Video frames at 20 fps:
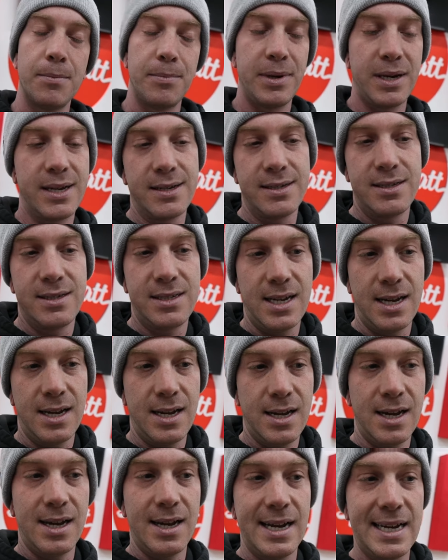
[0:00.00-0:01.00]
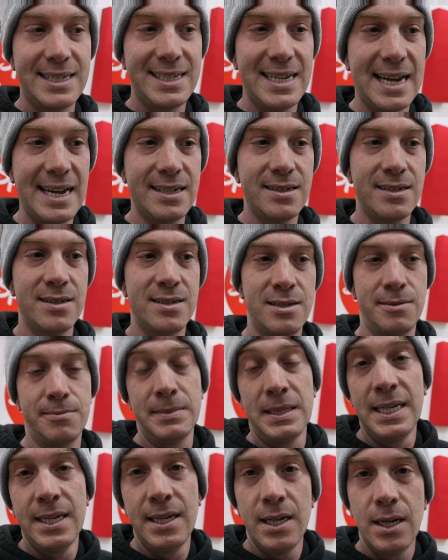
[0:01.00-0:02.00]
because uh, I tend,
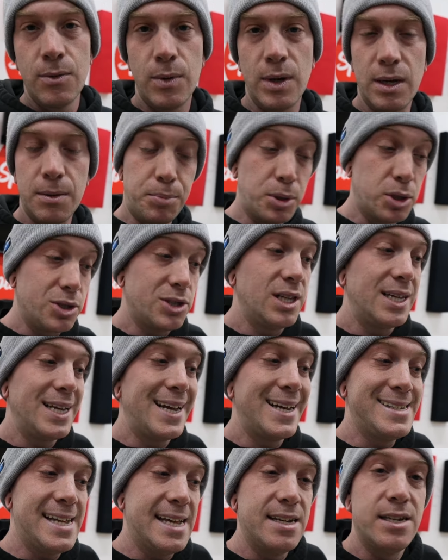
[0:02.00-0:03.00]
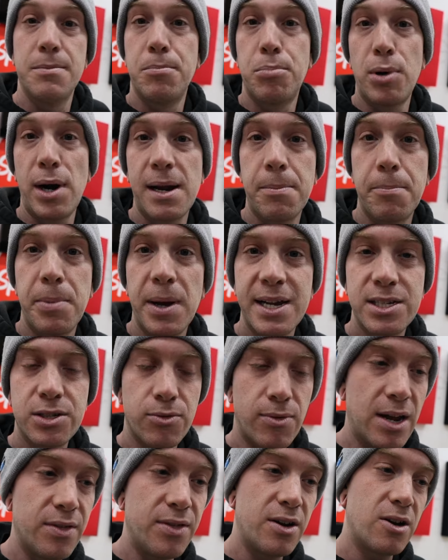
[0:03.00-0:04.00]
well, personally, I tend to break bikes
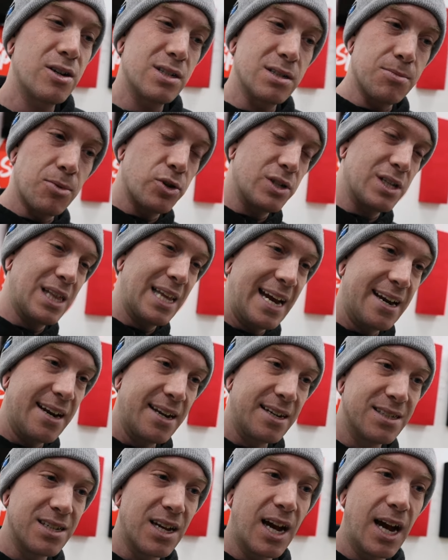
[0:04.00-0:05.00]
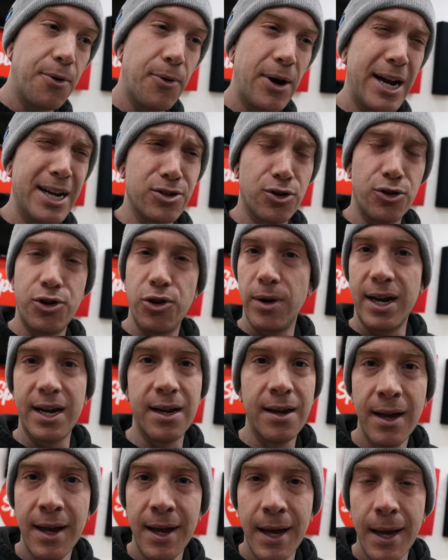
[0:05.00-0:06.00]
around there because I'm always landing sideways or
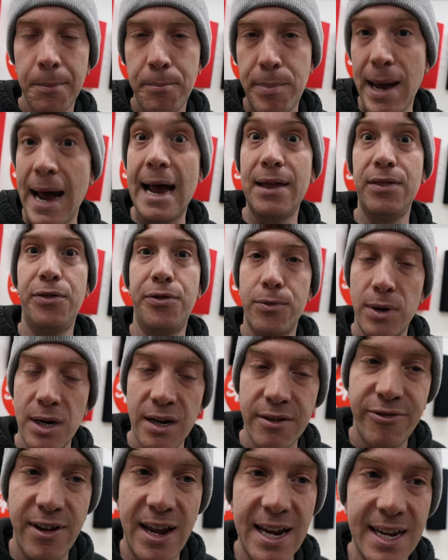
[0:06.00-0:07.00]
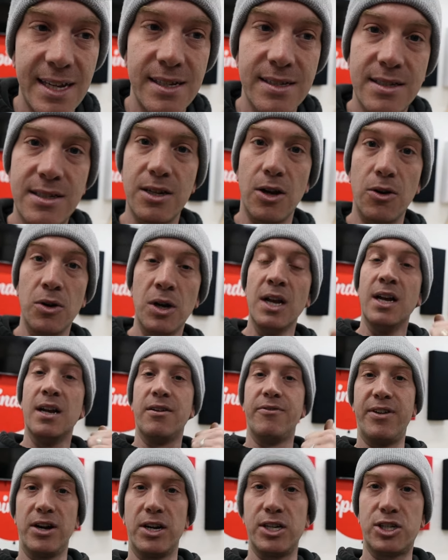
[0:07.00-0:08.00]
doing bad three to fakies. So
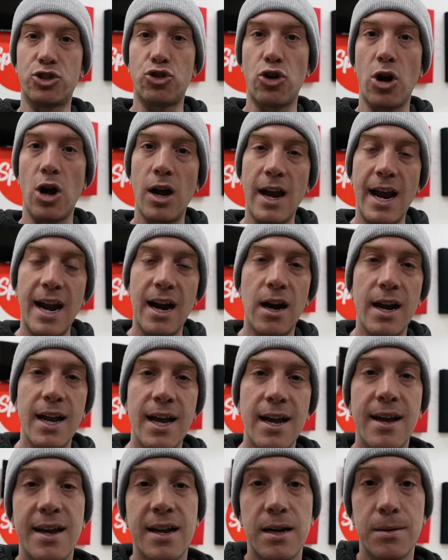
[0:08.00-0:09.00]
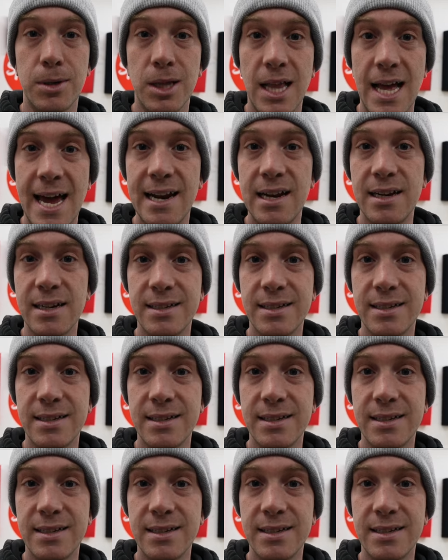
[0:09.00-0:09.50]
very strong area and I'm glad it